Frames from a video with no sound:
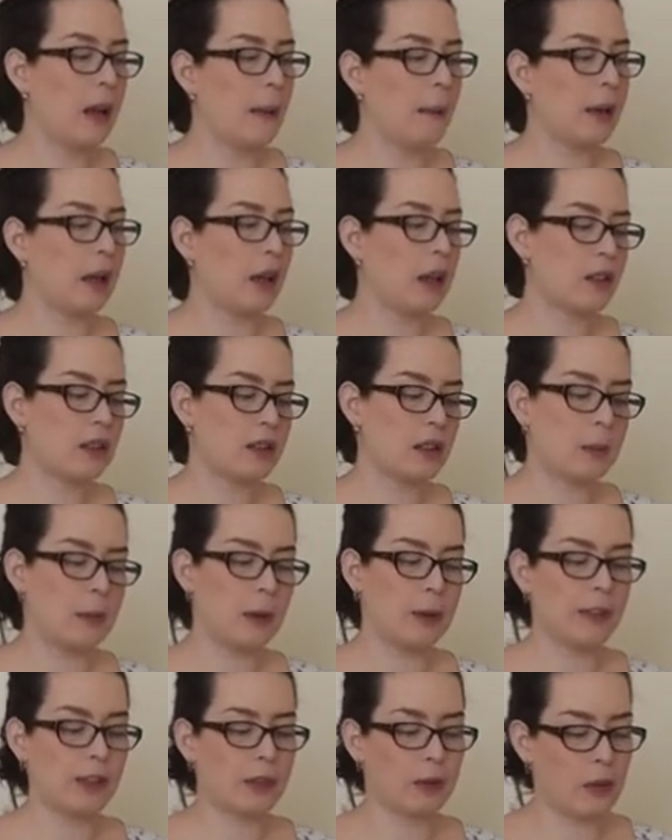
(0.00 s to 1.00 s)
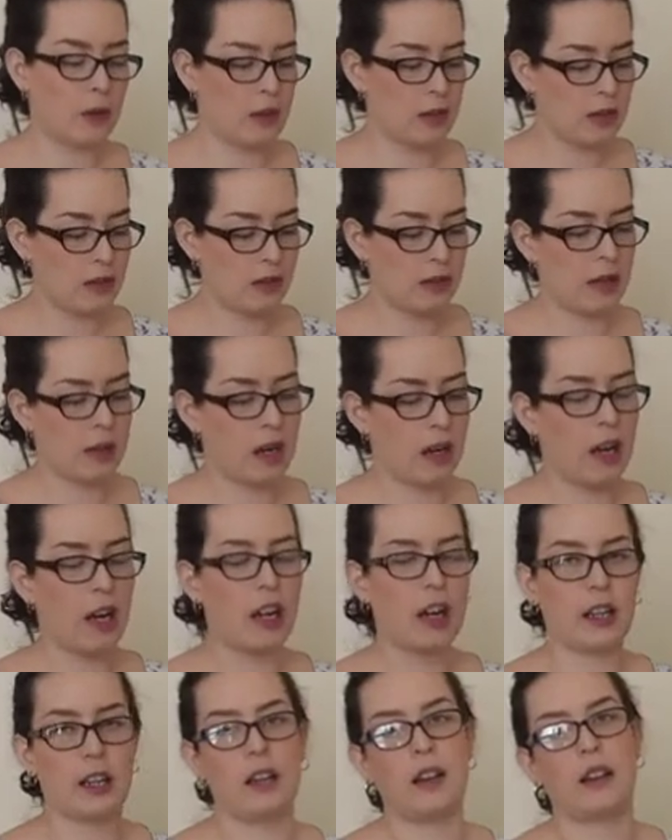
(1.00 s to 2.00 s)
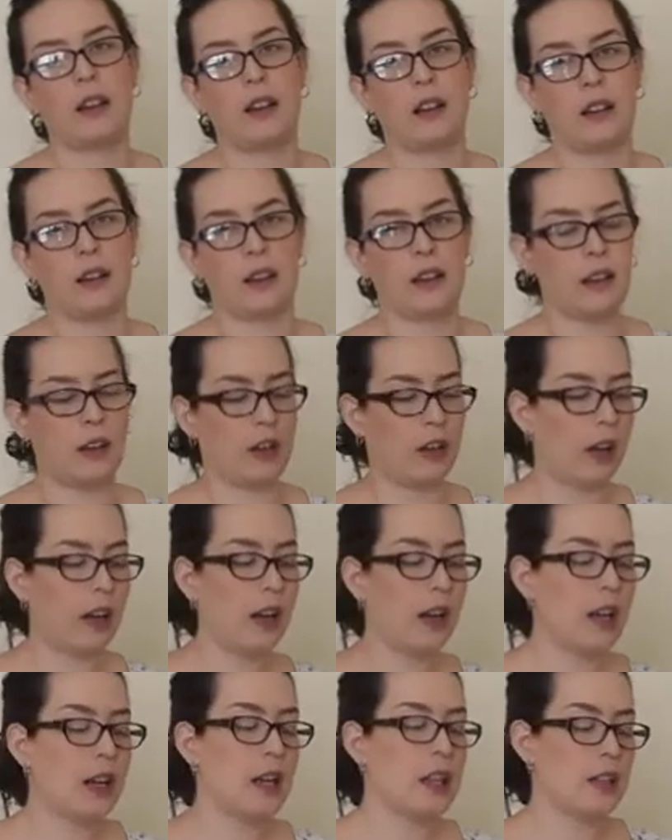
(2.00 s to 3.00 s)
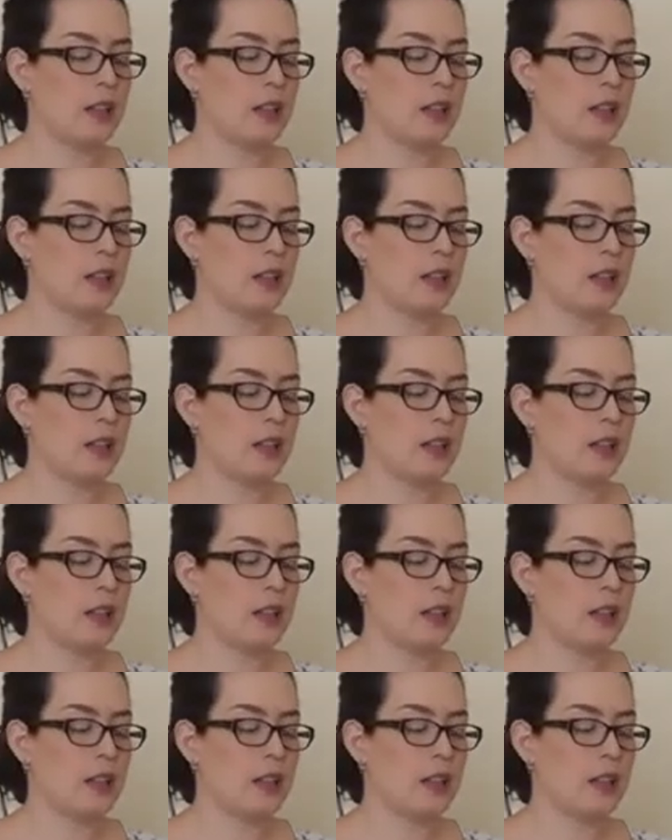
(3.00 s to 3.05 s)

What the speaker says: because the previous ones are theory.